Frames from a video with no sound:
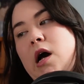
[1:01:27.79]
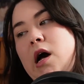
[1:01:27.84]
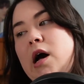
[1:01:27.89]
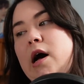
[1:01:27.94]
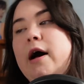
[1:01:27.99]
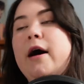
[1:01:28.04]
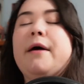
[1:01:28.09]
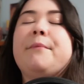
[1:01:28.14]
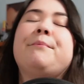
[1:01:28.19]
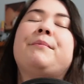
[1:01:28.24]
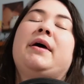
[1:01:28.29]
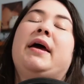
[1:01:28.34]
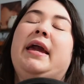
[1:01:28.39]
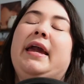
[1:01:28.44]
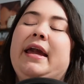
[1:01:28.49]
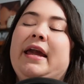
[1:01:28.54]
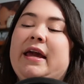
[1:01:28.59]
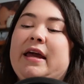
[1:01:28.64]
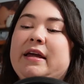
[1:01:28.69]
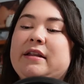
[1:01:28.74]
Um
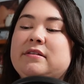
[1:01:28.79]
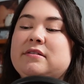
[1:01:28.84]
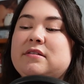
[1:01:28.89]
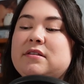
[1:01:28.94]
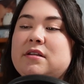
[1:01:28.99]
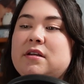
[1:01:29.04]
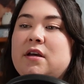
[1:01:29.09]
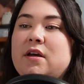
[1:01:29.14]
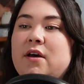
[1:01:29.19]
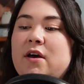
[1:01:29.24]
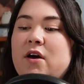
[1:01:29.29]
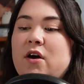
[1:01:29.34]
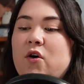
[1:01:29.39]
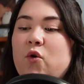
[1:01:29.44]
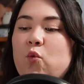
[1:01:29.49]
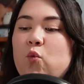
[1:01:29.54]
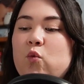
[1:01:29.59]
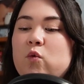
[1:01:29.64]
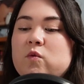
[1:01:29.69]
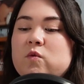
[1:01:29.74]
and
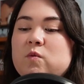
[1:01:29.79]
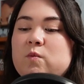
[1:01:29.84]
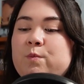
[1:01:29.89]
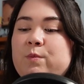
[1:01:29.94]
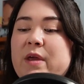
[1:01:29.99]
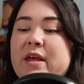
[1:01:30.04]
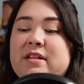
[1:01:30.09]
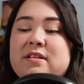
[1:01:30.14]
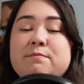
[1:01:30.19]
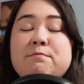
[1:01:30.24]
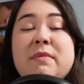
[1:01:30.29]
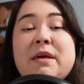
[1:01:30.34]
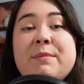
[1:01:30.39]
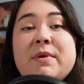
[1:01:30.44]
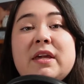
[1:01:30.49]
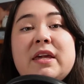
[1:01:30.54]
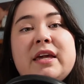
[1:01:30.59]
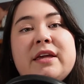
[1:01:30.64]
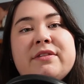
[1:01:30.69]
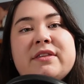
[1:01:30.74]
it's
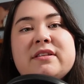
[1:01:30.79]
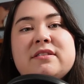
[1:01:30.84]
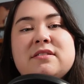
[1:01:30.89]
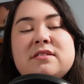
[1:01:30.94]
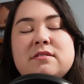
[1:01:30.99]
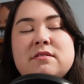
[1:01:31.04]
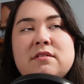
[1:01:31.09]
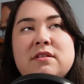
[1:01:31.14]
mimicking this